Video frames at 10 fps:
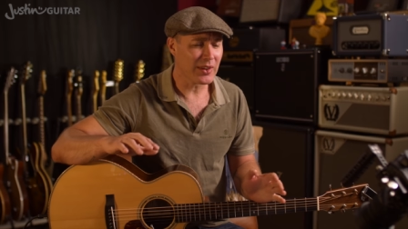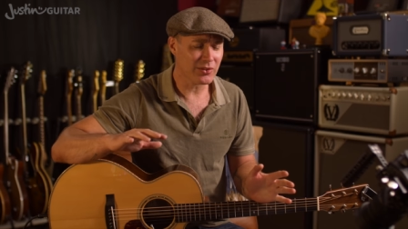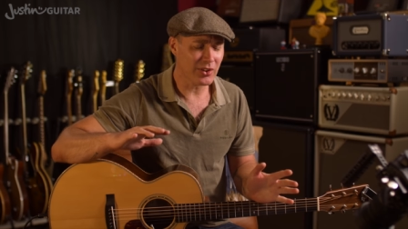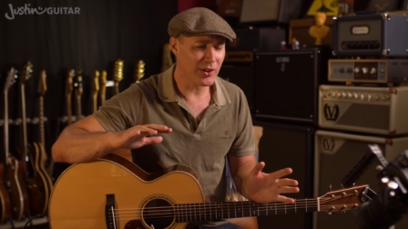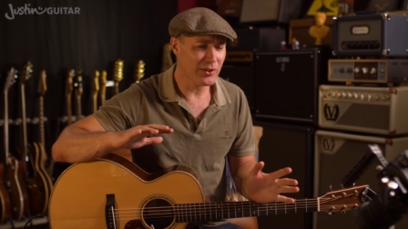
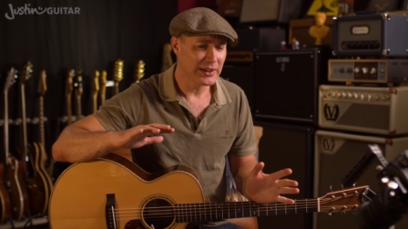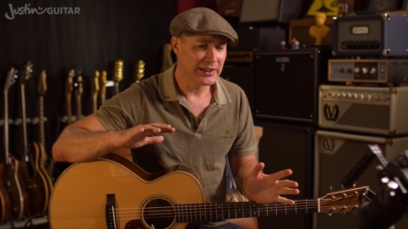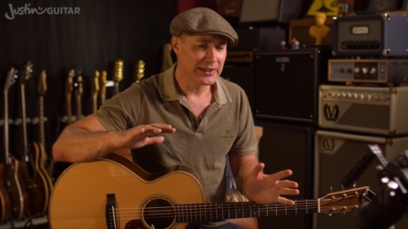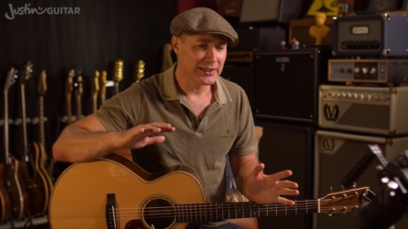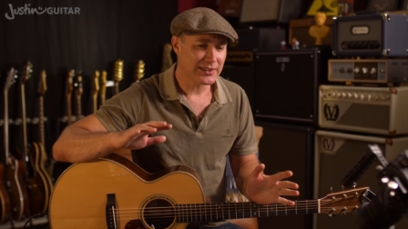So
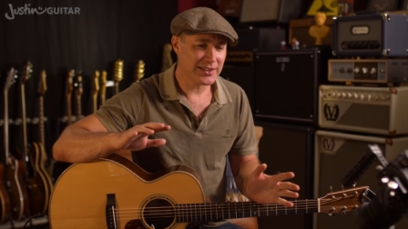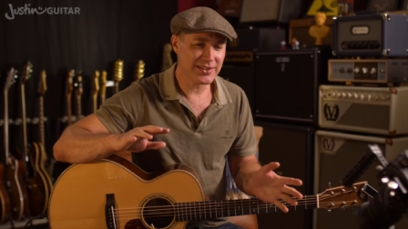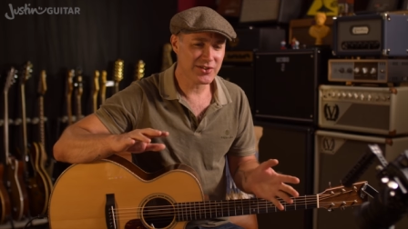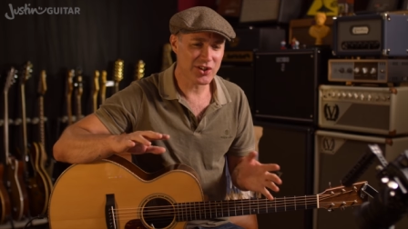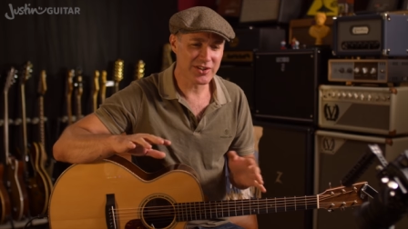this
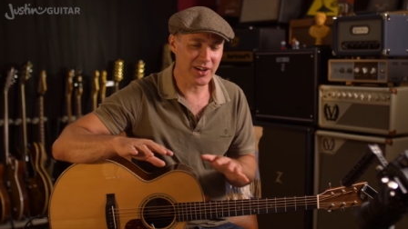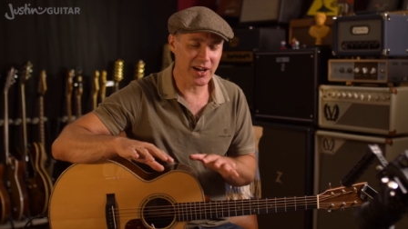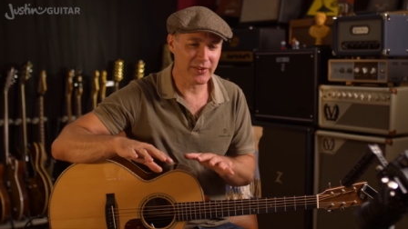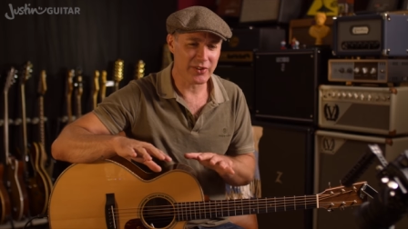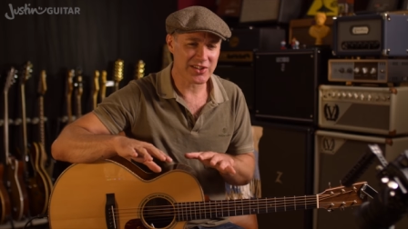is just
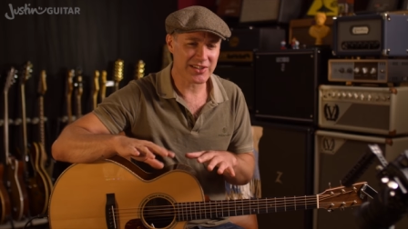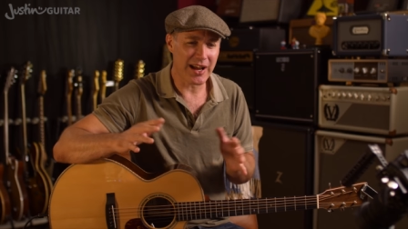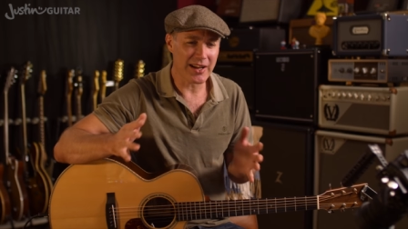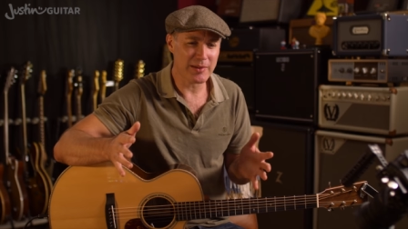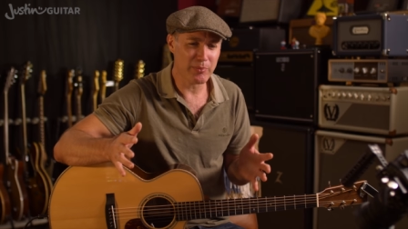kind of a
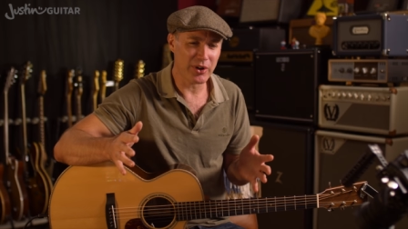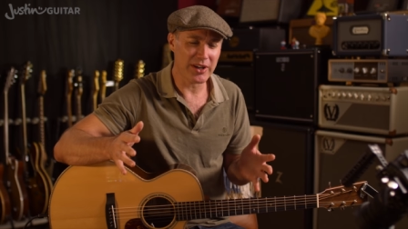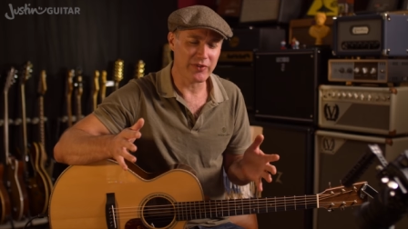starting point.